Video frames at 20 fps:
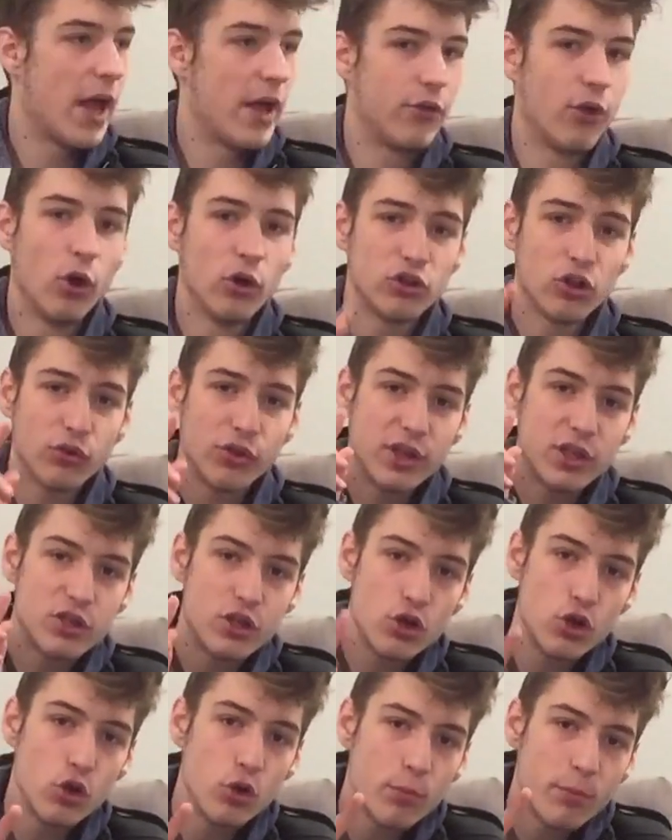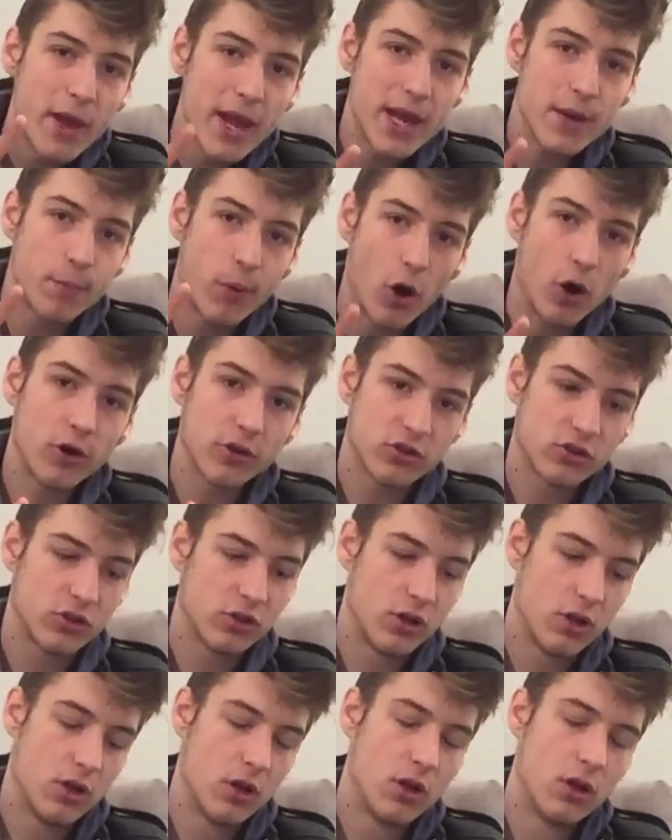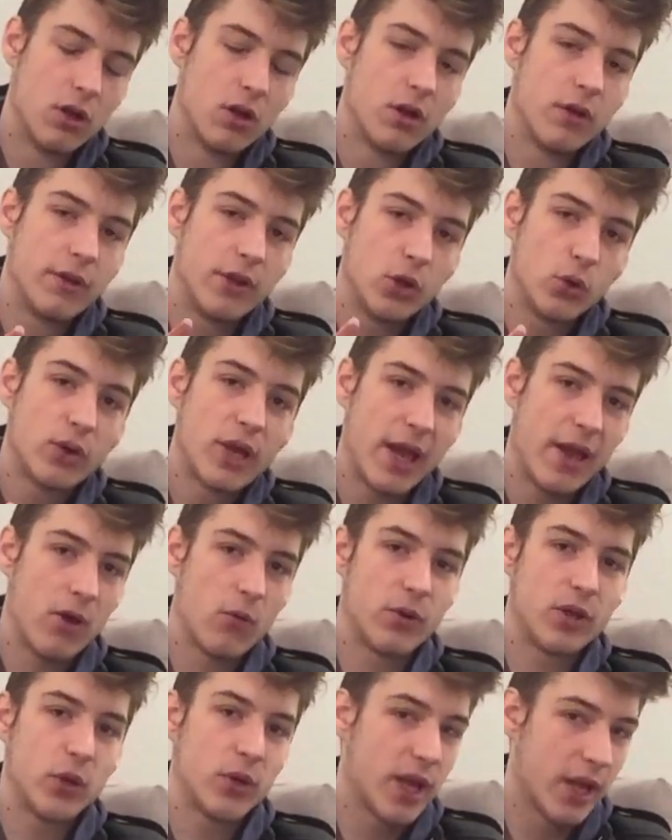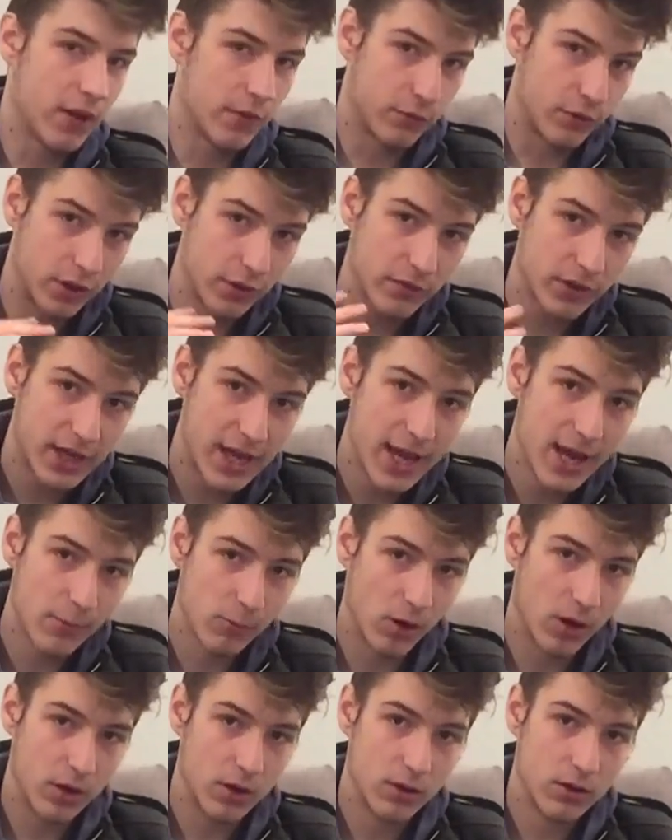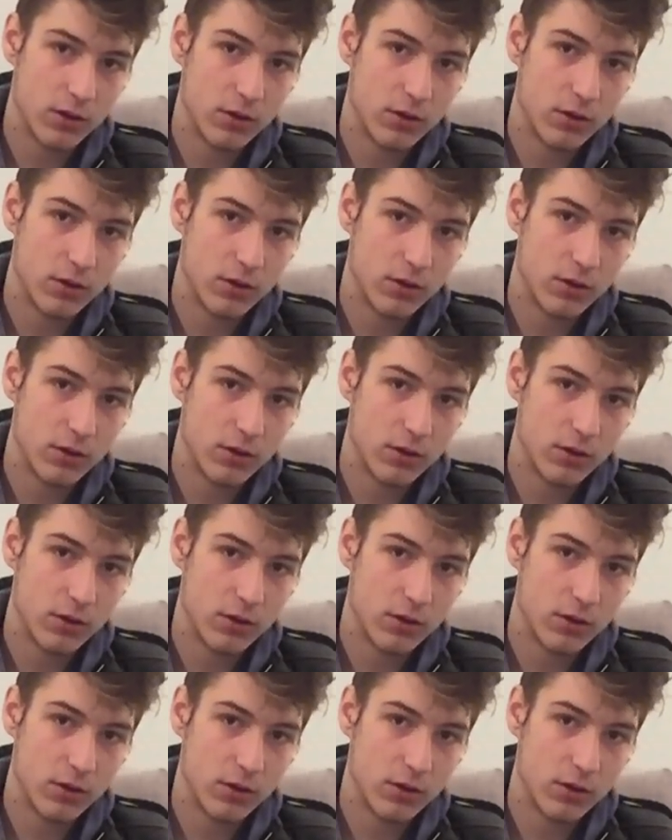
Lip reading: And those are the 2 main parts that you get when you get in front of a camera.